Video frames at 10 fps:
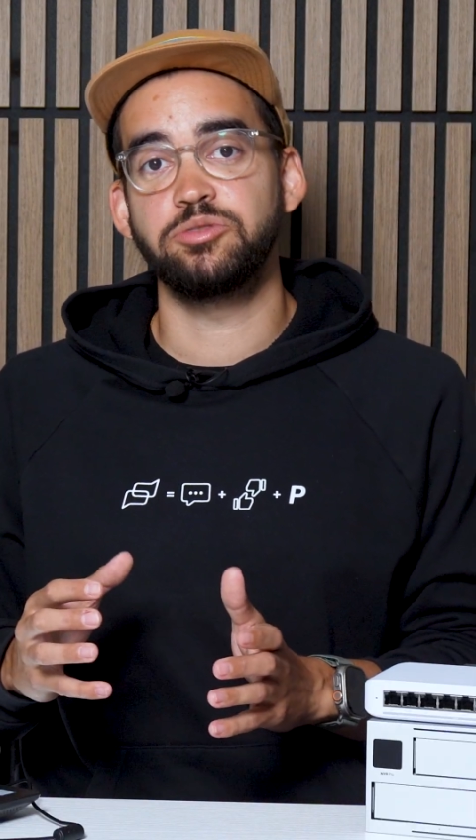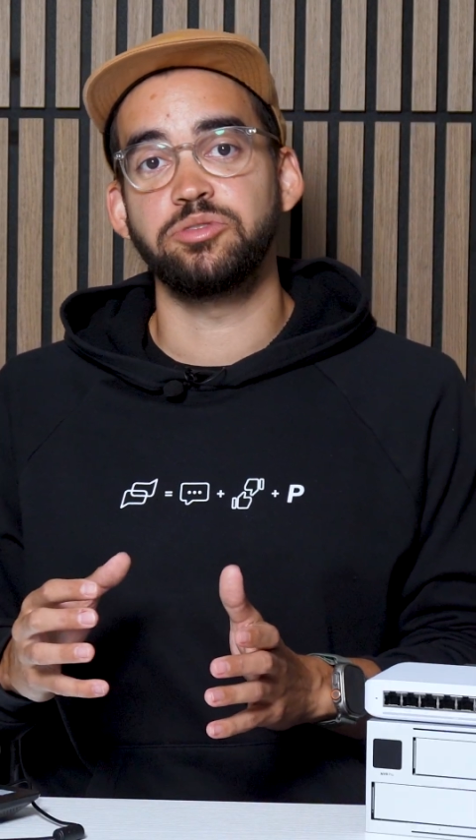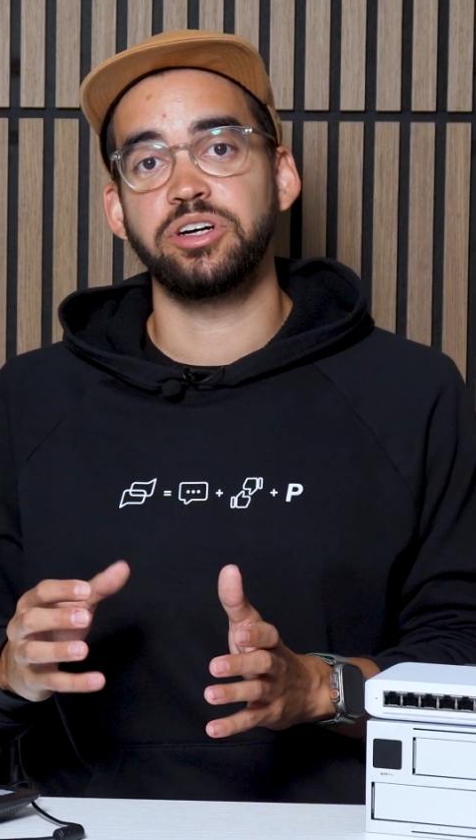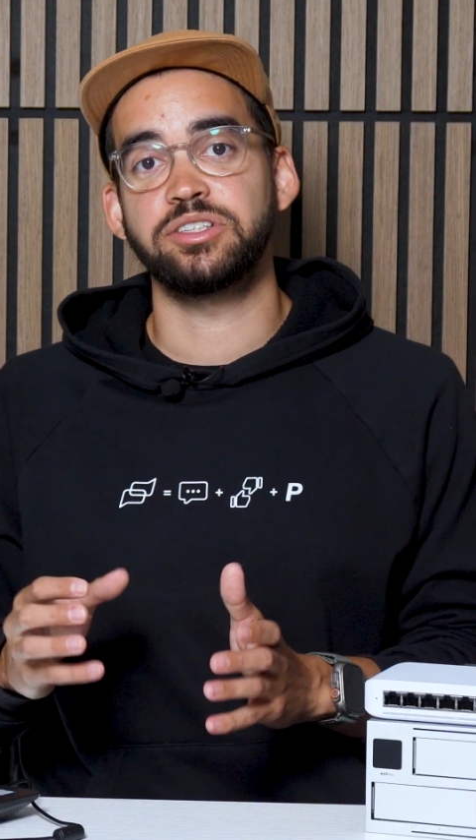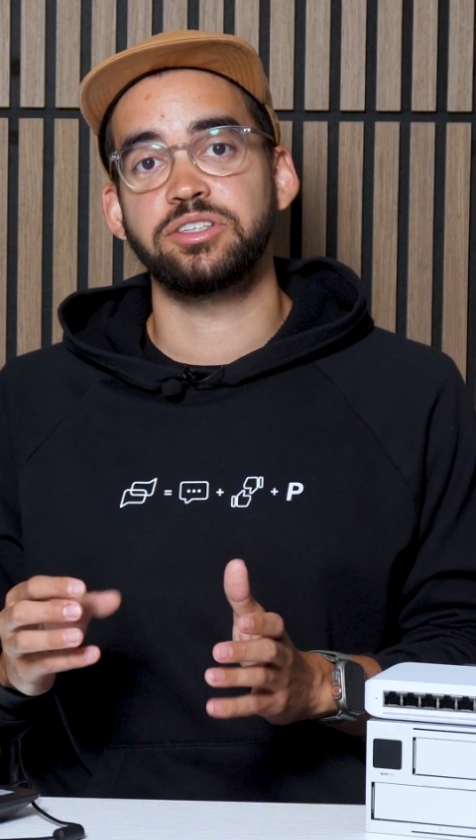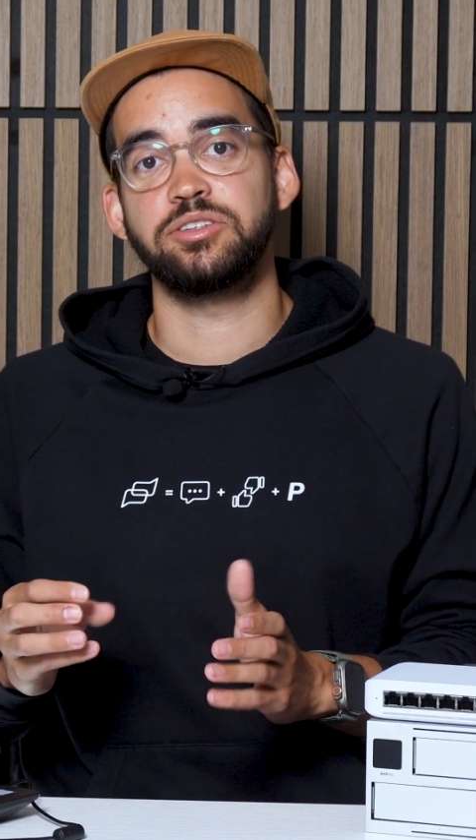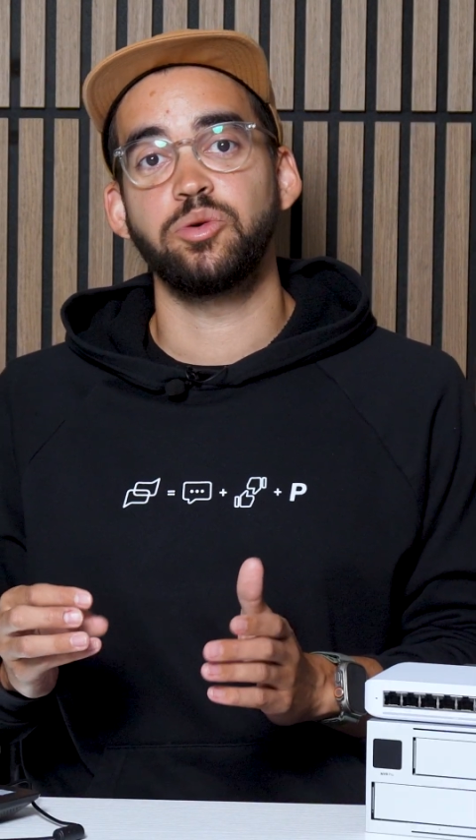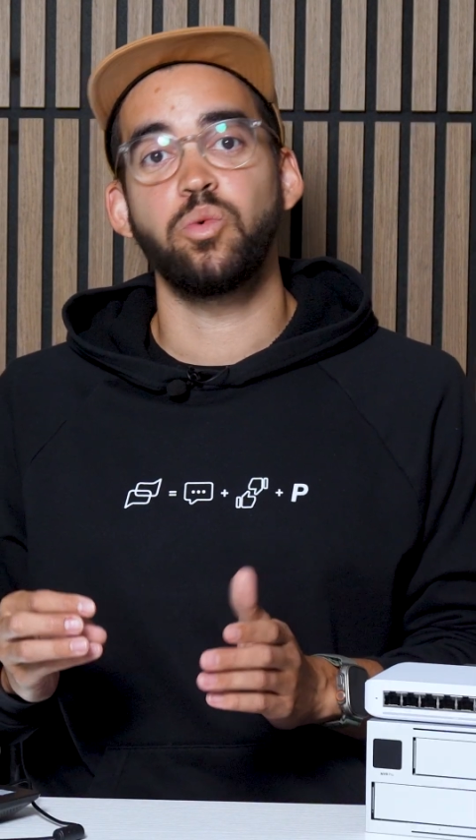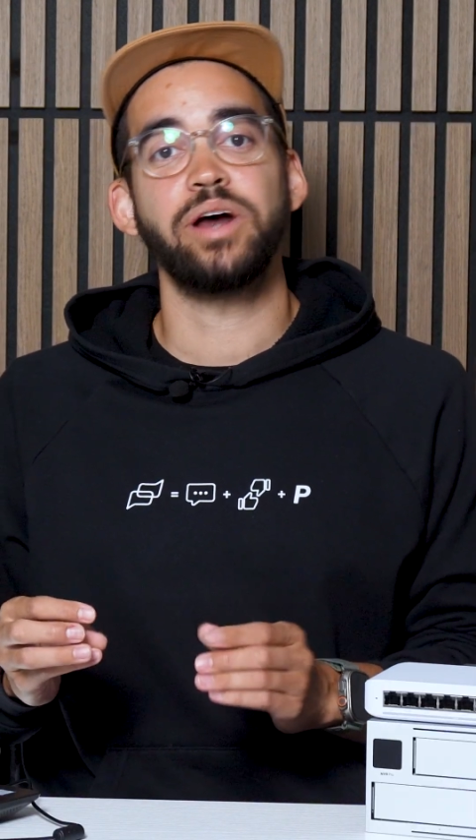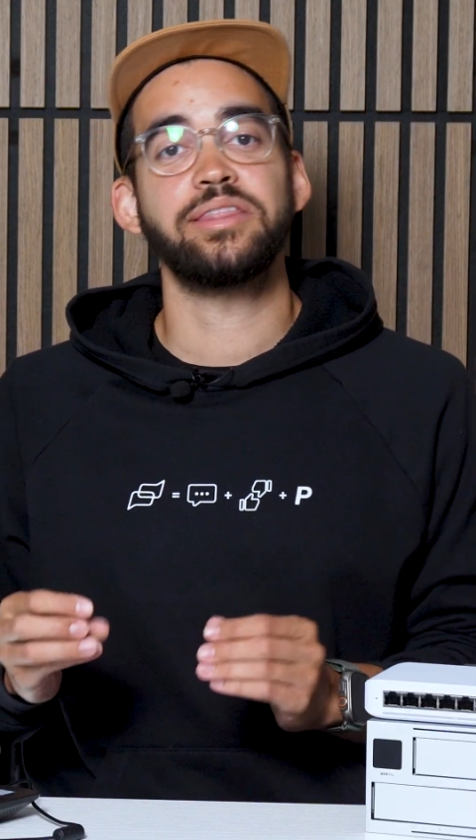to
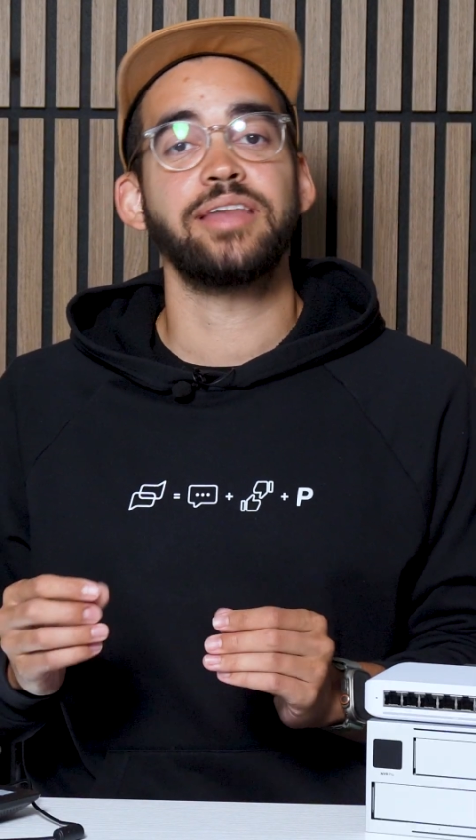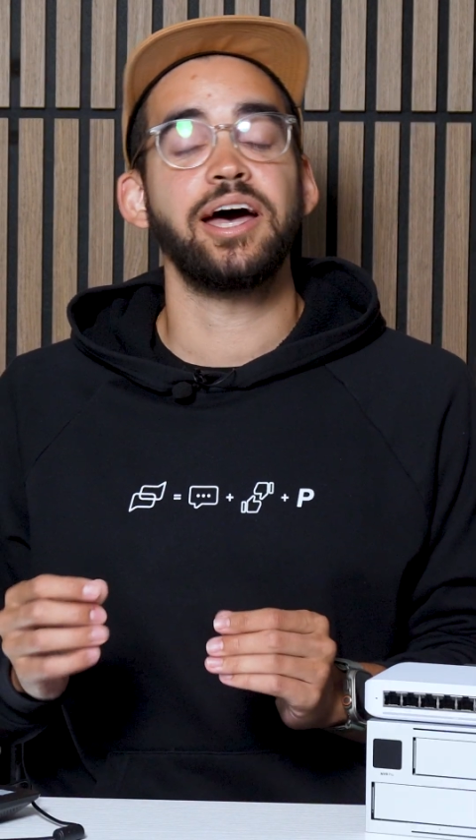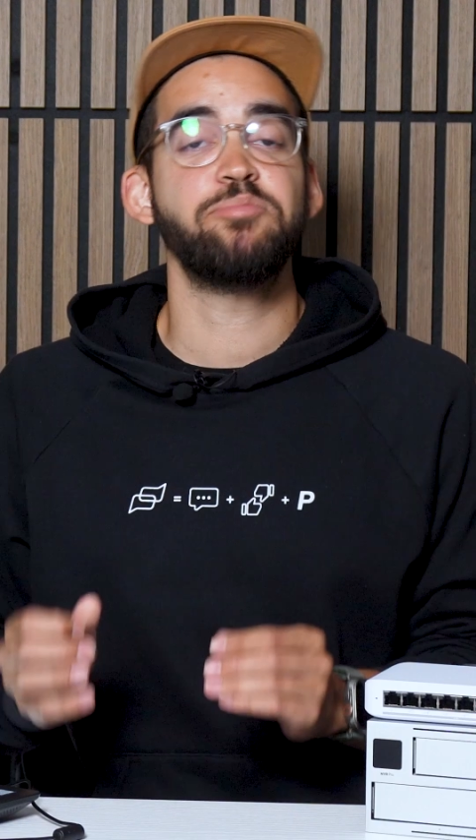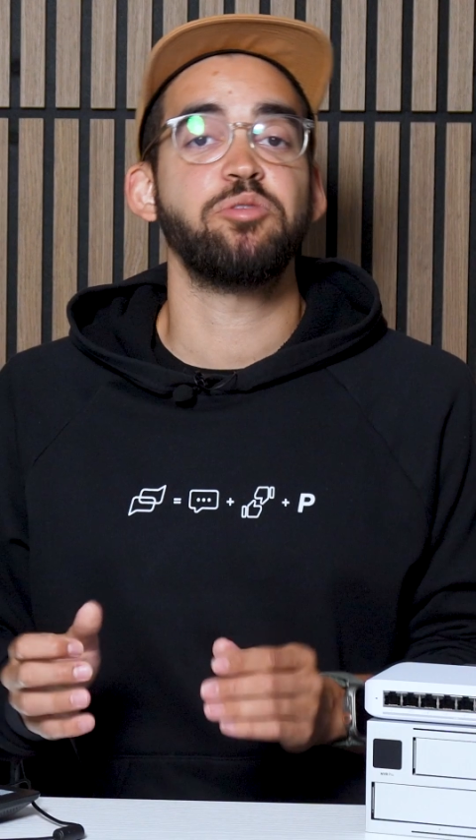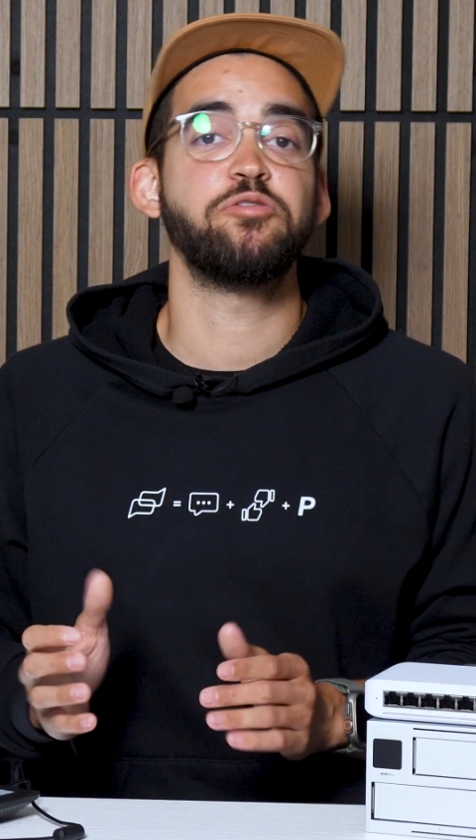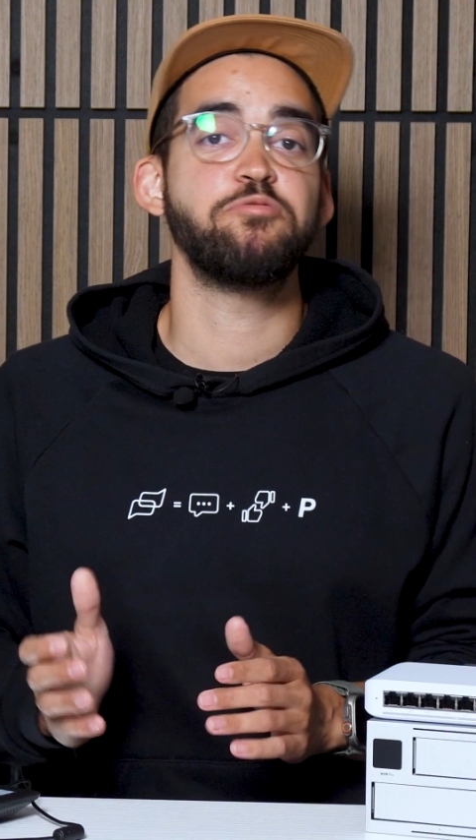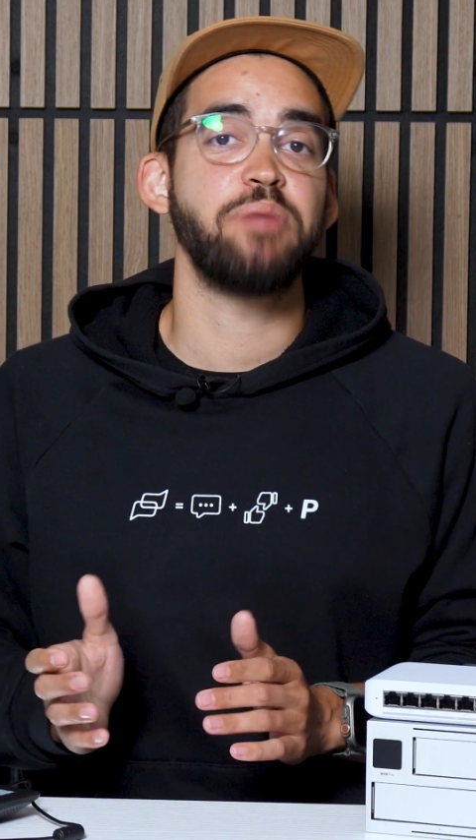consider what type of